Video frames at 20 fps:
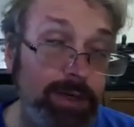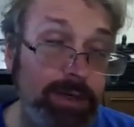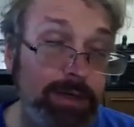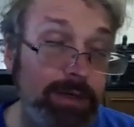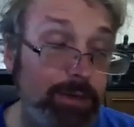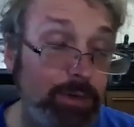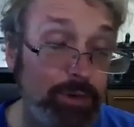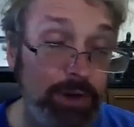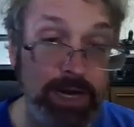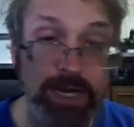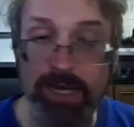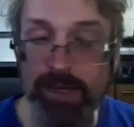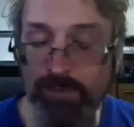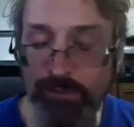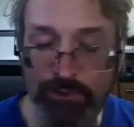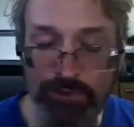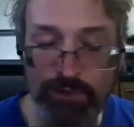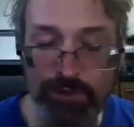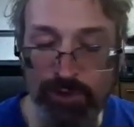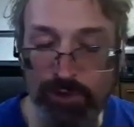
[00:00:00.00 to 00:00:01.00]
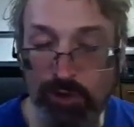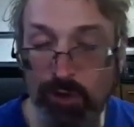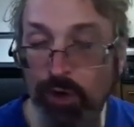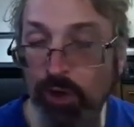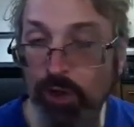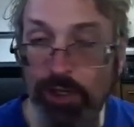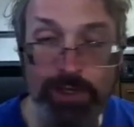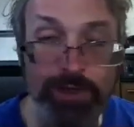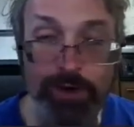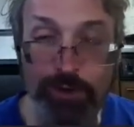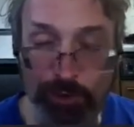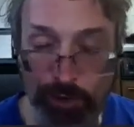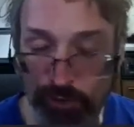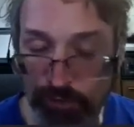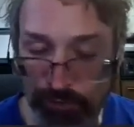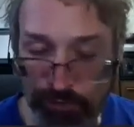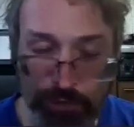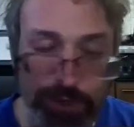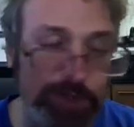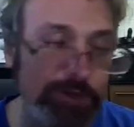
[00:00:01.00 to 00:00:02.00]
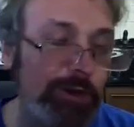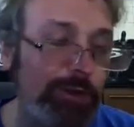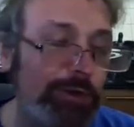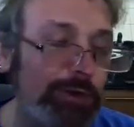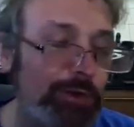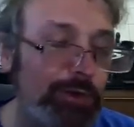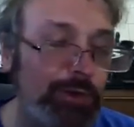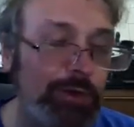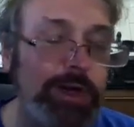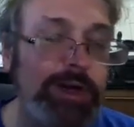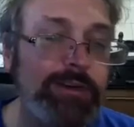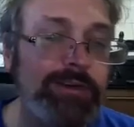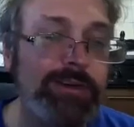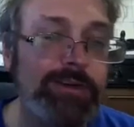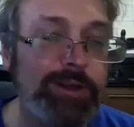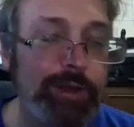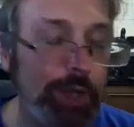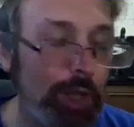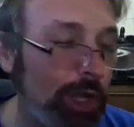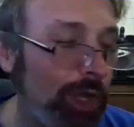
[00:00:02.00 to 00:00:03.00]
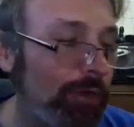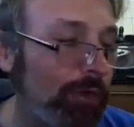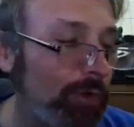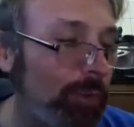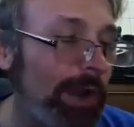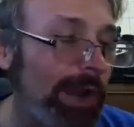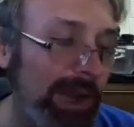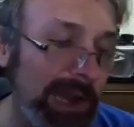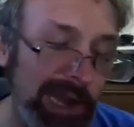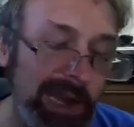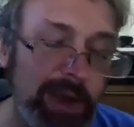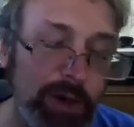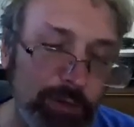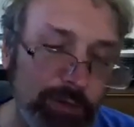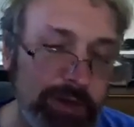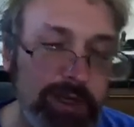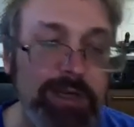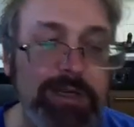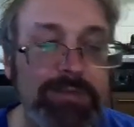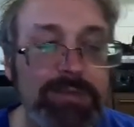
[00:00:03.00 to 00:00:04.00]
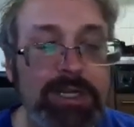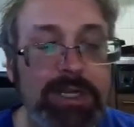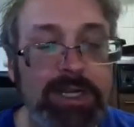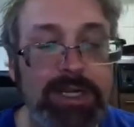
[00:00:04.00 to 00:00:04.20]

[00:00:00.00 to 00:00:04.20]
crabs crawling all over each other trying to claw their way out of